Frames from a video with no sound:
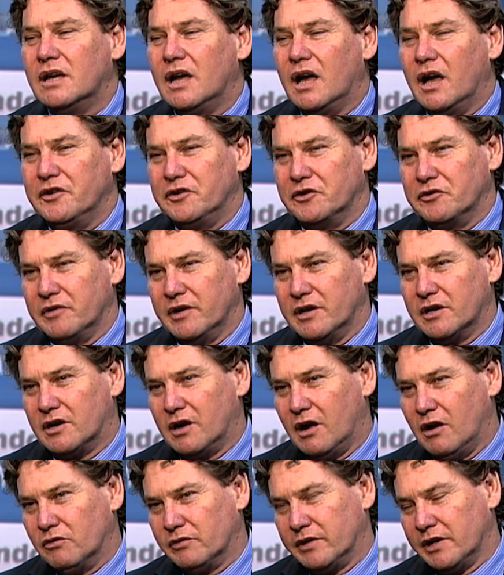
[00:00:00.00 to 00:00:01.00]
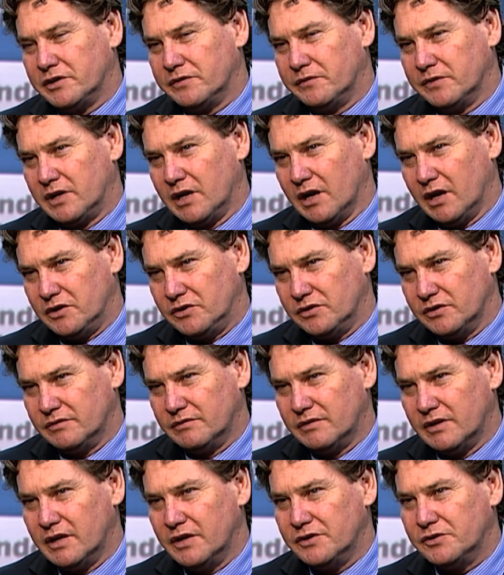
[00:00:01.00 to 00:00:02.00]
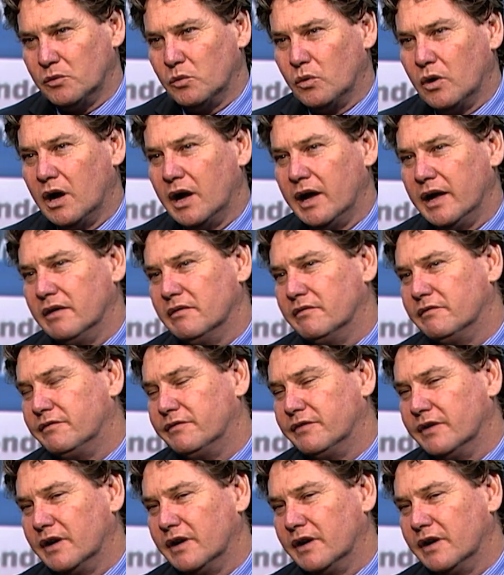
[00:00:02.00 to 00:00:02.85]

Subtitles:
underground coal gasification as a way of